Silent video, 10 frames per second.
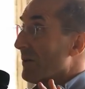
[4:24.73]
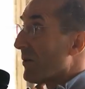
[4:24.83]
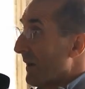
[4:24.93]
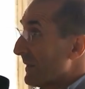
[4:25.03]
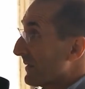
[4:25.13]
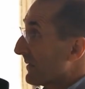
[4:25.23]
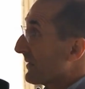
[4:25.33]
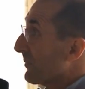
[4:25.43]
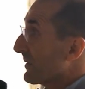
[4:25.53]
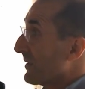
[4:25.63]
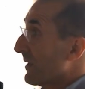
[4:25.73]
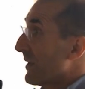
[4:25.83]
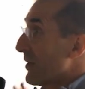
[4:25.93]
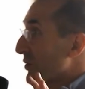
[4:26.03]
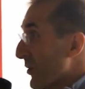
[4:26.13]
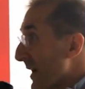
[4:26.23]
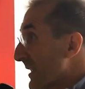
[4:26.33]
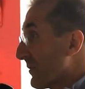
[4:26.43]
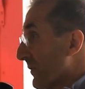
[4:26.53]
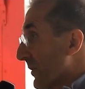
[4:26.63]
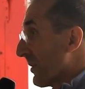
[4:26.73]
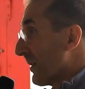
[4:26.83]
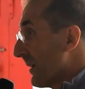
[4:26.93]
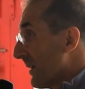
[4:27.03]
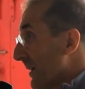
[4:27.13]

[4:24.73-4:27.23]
crisis was to transfer